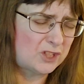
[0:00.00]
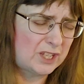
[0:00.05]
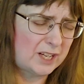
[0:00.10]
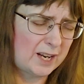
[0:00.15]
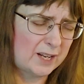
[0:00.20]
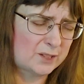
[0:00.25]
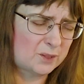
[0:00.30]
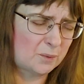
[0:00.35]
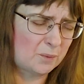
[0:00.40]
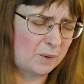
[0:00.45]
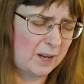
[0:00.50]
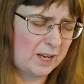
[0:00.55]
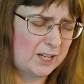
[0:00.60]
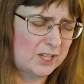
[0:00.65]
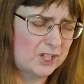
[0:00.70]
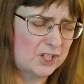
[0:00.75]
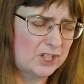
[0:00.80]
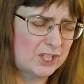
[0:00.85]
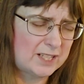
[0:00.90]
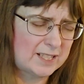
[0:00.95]
she has away
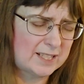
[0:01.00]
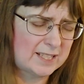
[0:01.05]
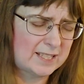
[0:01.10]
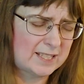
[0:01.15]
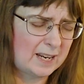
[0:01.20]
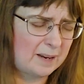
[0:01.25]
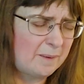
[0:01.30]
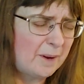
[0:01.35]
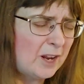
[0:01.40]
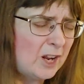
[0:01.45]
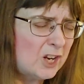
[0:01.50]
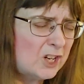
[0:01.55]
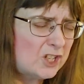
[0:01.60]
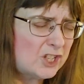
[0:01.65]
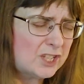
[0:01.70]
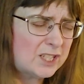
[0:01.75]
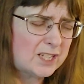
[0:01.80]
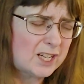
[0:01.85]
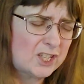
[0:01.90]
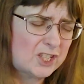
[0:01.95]
in Jesus' name.
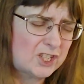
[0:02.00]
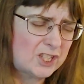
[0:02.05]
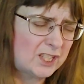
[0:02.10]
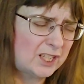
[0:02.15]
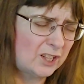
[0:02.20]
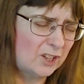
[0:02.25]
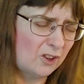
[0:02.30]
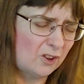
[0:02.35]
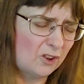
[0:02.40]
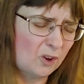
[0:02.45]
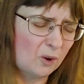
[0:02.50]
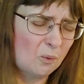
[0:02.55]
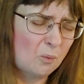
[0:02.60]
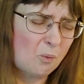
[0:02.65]
Just touch and heal her.